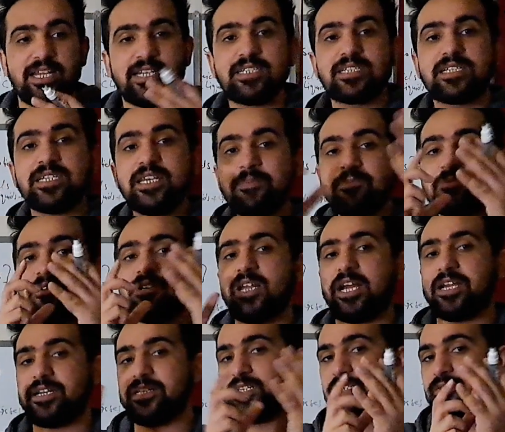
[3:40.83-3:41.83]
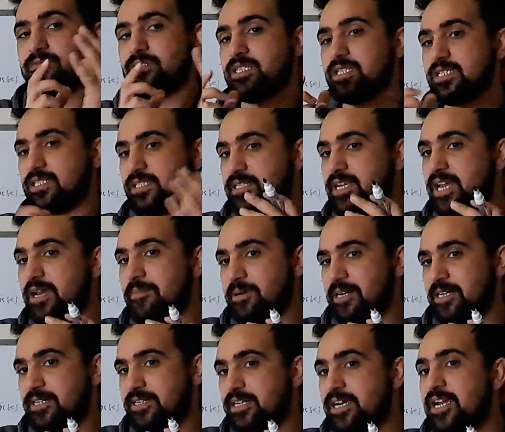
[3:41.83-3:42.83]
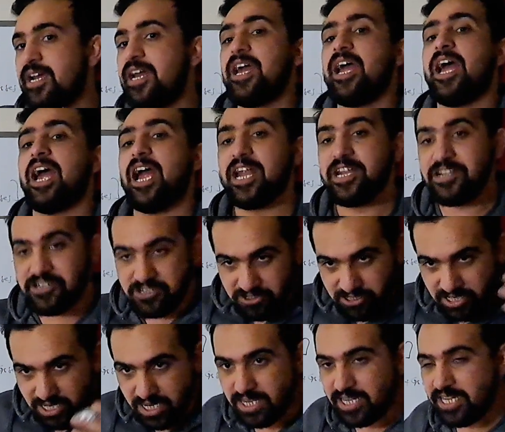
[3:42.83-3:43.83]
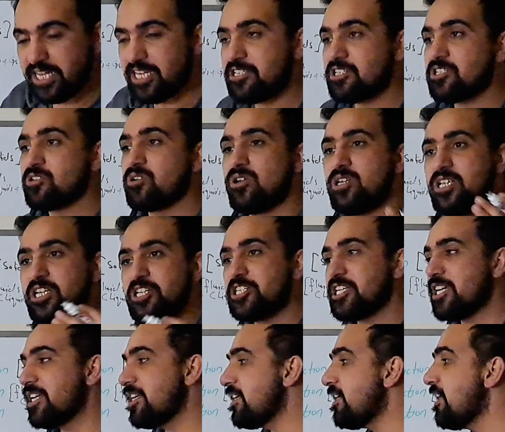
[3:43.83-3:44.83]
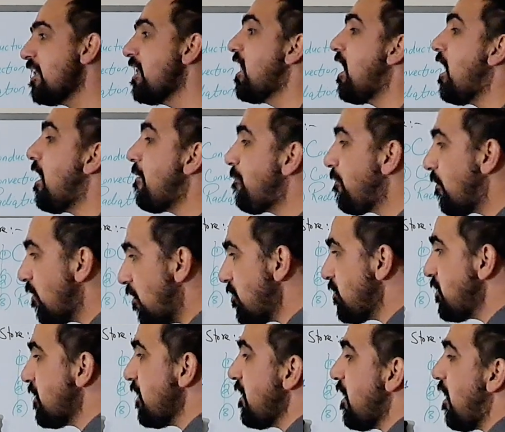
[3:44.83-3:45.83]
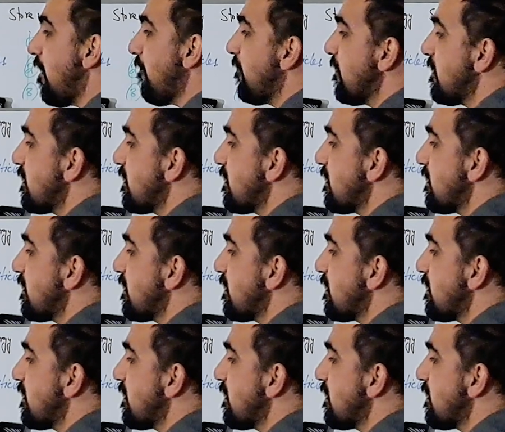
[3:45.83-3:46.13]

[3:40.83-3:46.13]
it keep colliding with its neighbor. And during each collision, a portion of